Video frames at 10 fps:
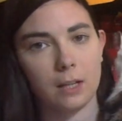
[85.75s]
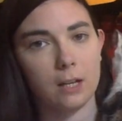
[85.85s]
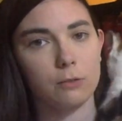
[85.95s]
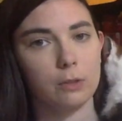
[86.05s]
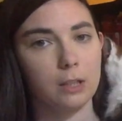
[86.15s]

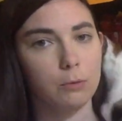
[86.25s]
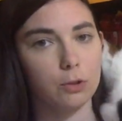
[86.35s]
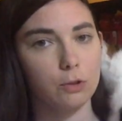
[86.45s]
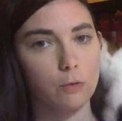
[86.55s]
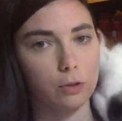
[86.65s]
That's really
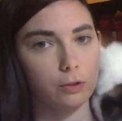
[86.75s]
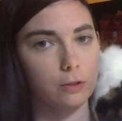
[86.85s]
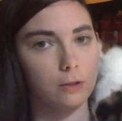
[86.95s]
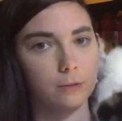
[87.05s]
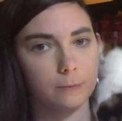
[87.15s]
what you want.
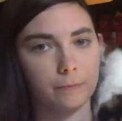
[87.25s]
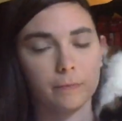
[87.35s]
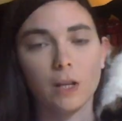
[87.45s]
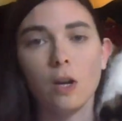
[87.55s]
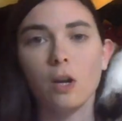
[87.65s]

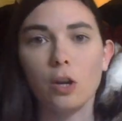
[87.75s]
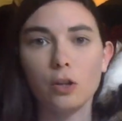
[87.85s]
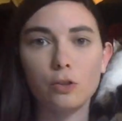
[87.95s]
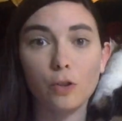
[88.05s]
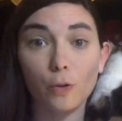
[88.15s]

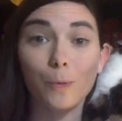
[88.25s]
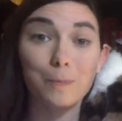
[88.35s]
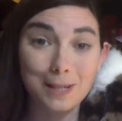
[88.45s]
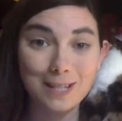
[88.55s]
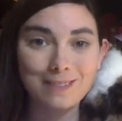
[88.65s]
So,
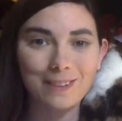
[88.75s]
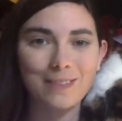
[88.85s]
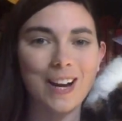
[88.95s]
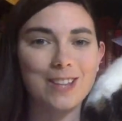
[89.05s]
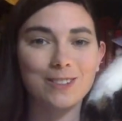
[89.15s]
Mrs.
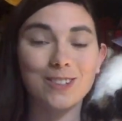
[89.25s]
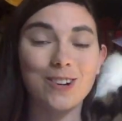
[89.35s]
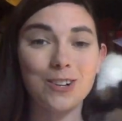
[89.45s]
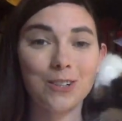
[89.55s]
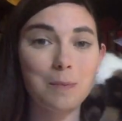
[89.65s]
McBride, they were
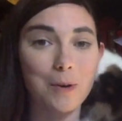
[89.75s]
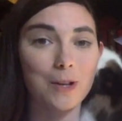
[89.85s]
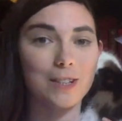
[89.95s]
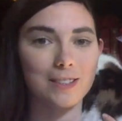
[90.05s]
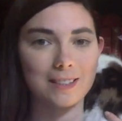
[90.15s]
talking
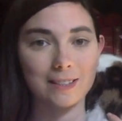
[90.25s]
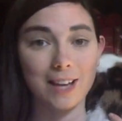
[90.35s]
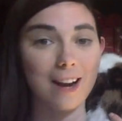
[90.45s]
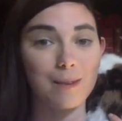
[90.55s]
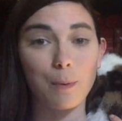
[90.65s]
about the
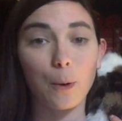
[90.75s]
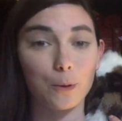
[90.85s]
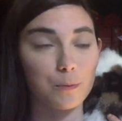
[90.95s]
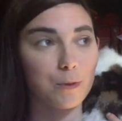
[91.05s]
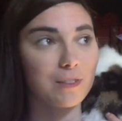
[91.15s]
Harry
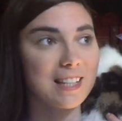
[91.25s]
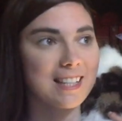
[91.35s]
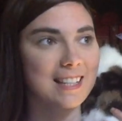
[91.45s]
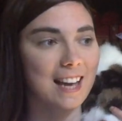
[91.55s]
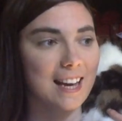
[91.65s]
Potter
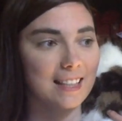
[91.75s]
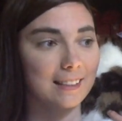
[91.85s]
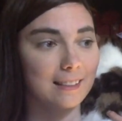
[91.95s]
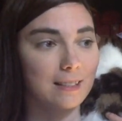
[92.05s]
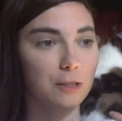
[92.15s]
movies,
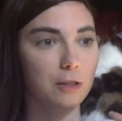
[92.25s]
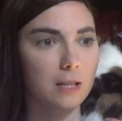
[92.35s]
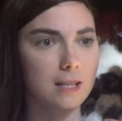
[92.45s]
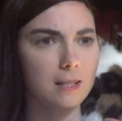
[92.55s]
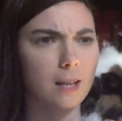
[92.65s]
and
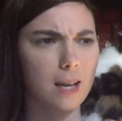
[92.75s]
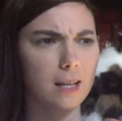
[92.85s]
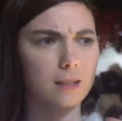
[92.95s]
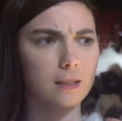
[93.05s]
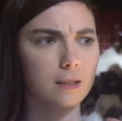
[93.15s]
she
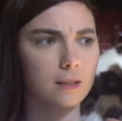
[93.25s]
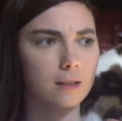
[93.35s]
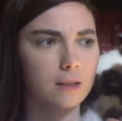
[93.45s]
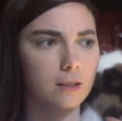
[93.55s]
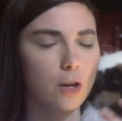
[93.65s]
said,
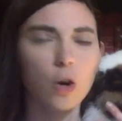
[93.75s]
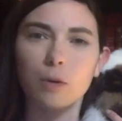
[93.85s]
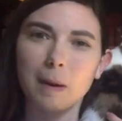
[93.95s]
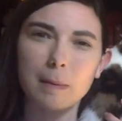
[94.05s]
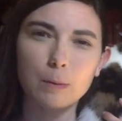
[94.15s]

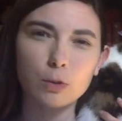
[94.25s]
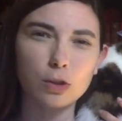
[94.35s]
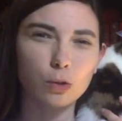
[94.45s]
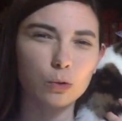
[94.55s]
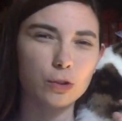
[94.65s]
maybe it was
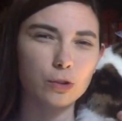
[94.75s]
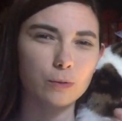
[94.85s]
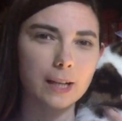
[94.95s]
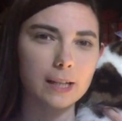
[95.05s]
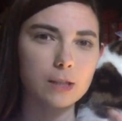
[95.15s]
Lord of the
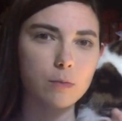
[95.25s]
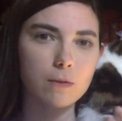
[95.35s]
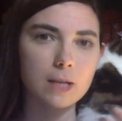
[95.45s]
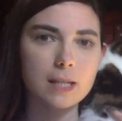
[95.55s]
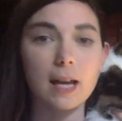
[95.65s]
Rings
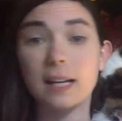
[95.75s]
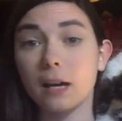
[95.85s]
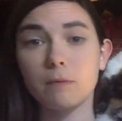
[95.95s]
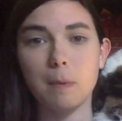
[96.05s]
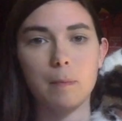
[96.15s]
movies, I
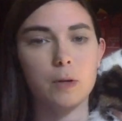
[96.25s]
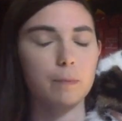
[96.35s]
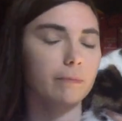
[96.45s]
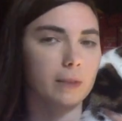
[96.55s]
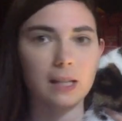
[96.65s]
can't remember.
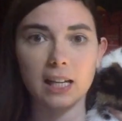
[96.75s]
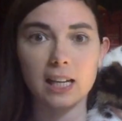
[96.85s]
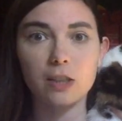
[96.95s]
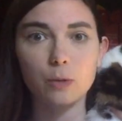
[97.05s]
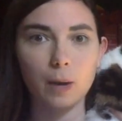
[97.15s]

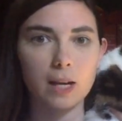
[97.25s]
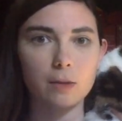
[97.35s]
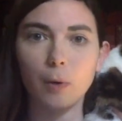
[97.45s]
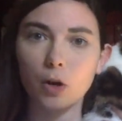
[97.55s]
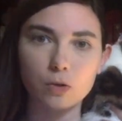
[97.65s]
Either way, the
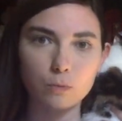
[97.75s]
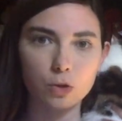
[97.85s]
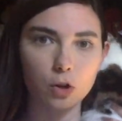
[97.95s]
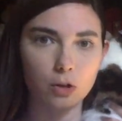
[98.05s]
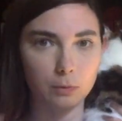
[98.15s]
person was
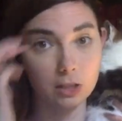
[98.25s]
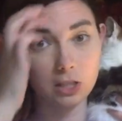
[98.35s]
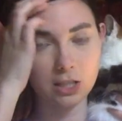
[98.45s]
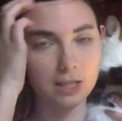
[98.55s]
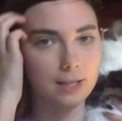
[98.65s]
talking about it,
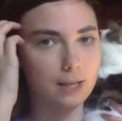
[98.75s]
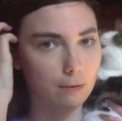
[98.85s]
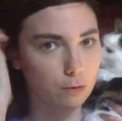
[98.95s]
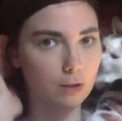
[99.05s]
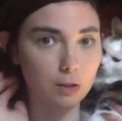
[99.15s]
and she says,
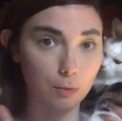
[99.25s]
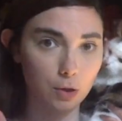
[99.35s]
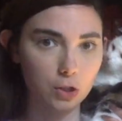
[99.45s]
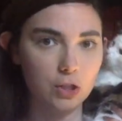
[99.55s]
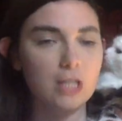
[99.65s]
Have you read the
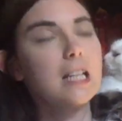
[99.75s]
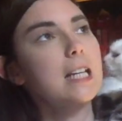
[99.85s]
books?